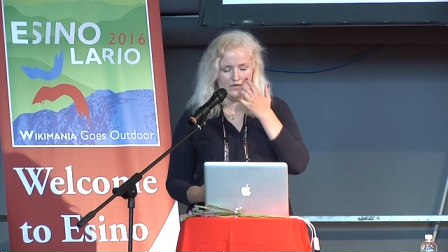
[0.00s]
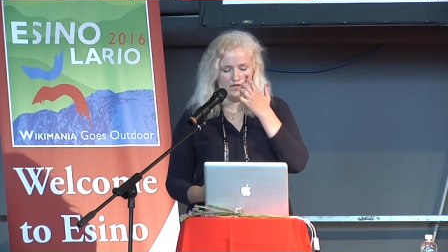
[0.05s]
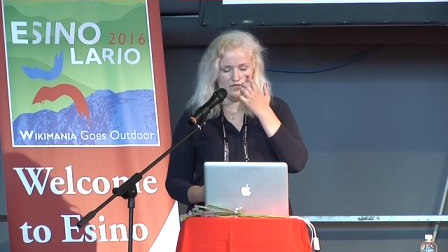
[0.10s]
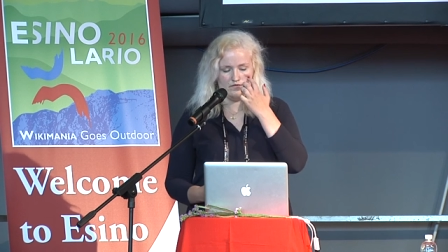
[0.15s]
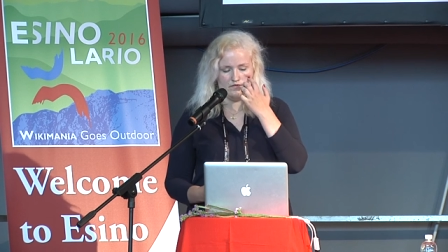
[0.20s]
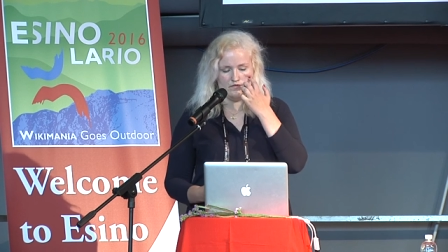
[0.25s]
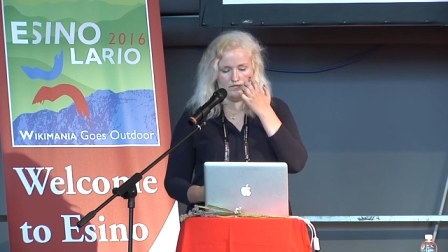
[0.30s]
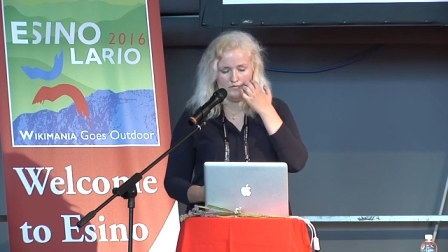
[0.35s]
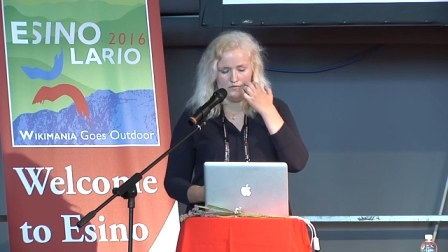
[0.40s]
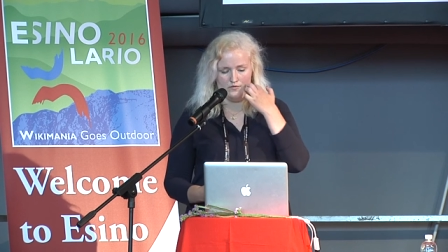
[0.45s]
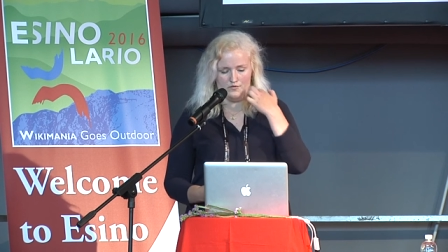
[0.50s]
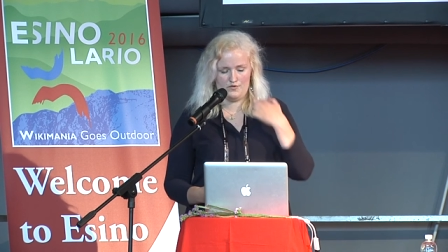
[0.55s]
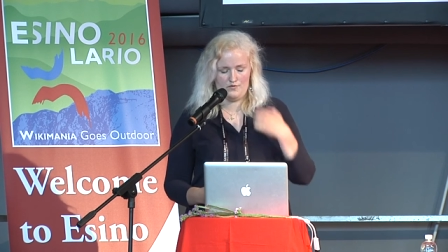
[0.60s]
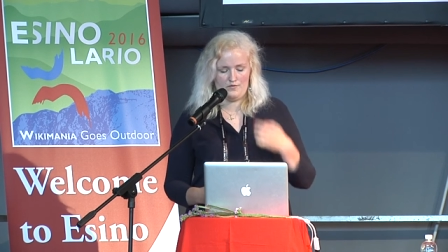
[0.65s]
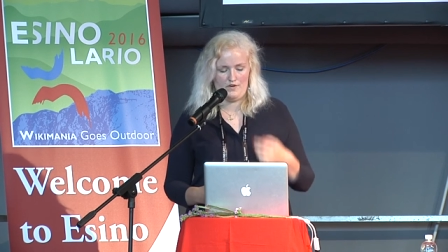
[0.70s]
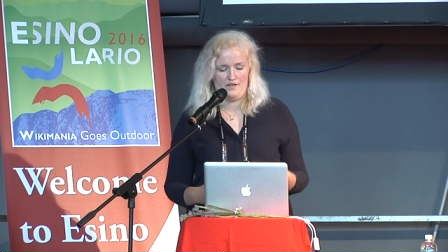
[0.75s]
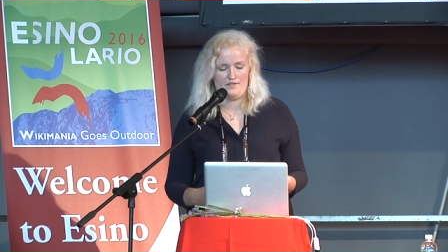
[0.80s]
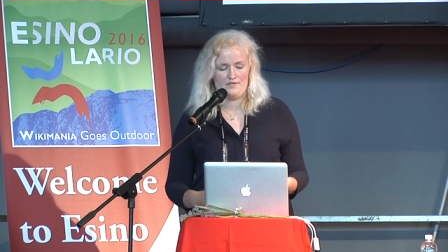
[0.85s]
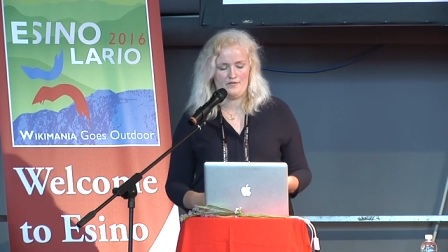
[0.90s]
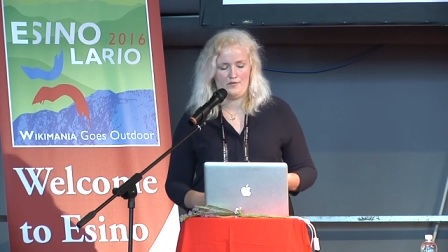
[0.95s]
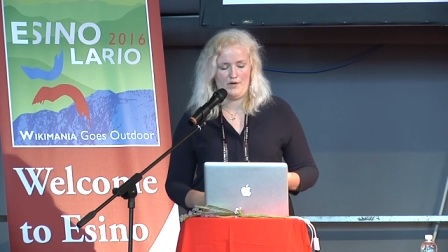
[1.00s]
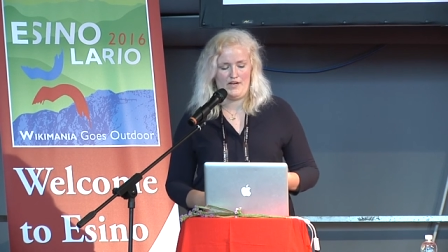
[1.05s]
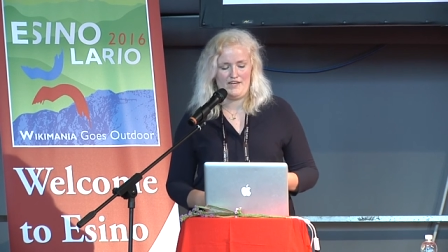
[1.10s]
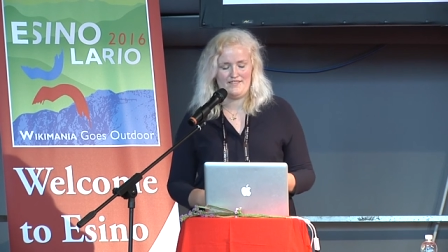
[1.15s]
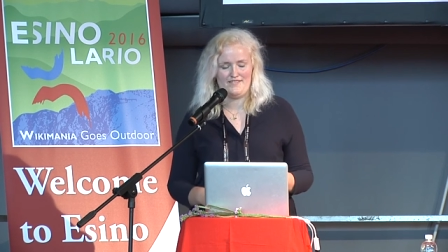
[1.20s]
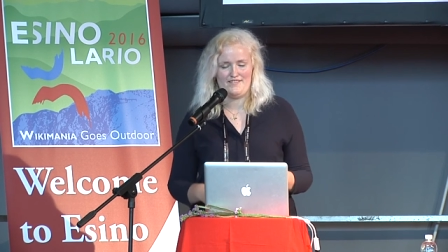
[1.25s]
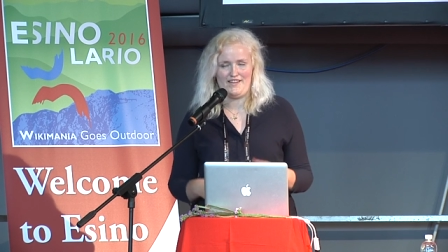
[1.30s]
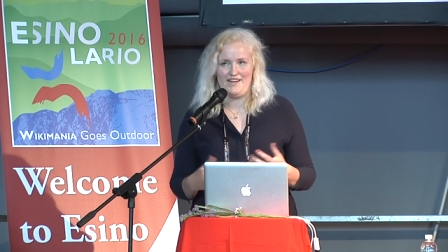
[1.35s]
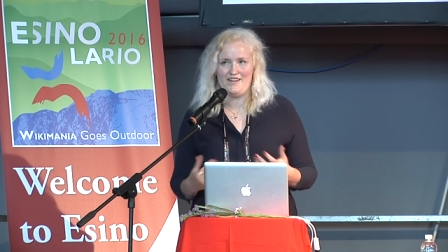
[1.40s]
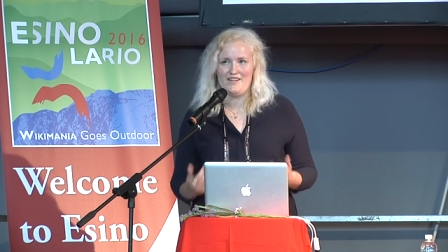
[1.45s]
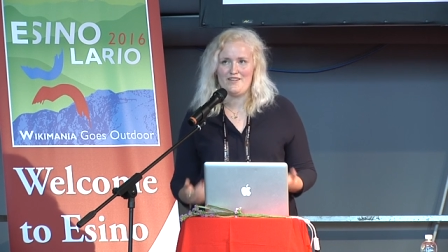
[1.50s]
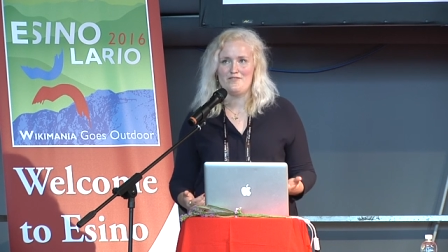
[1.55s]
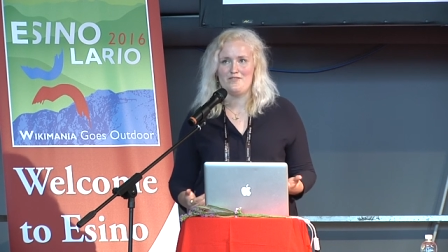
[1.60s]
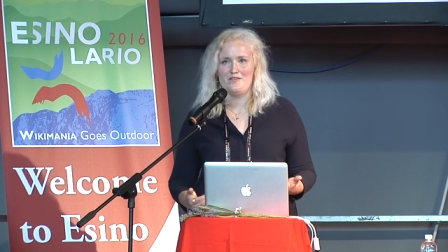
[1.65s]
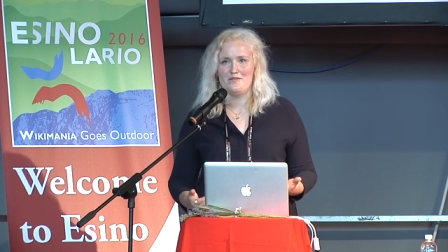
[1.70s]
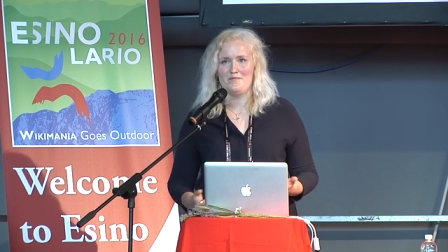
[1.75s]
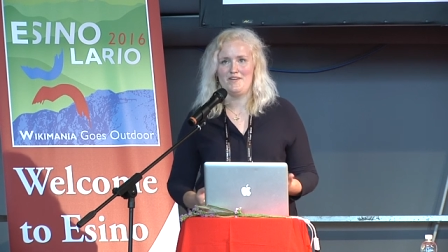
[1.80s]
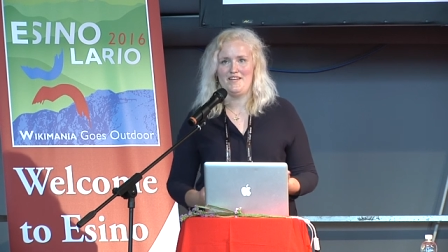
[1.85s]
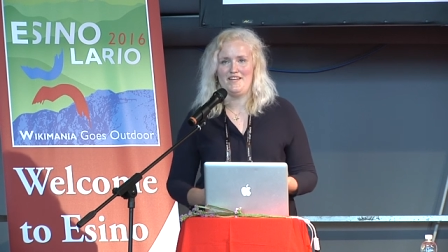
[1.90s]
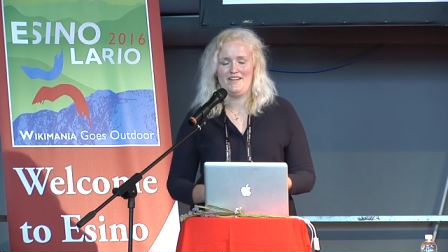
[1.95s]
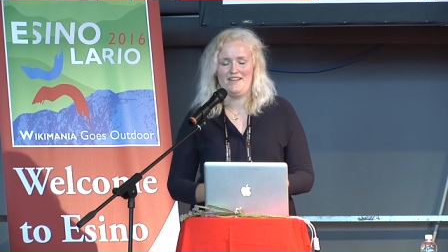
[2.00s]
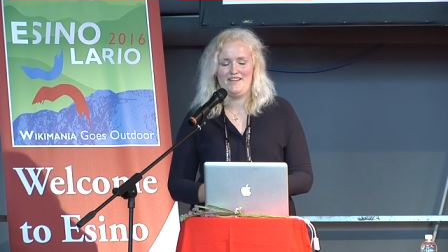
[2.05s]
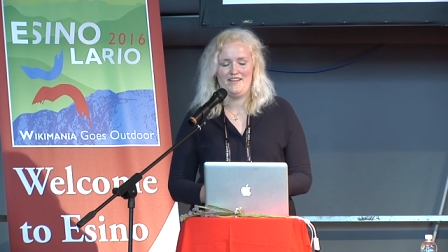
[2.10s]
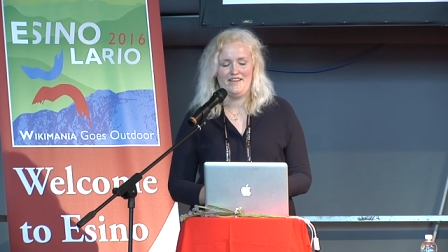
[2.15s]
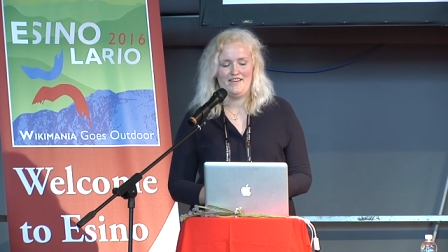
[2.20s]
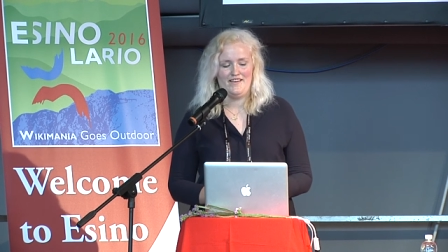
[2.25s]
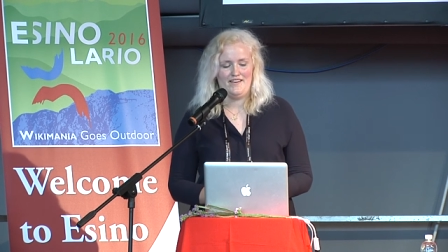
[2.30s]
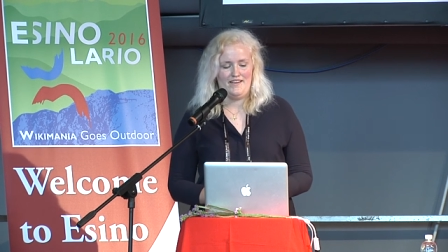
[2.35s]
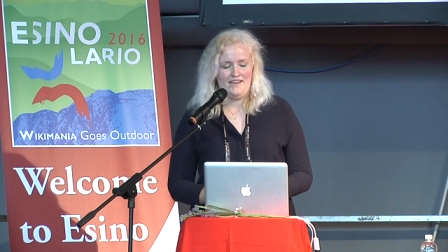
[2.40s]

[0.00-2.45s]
which was quite stunning for me,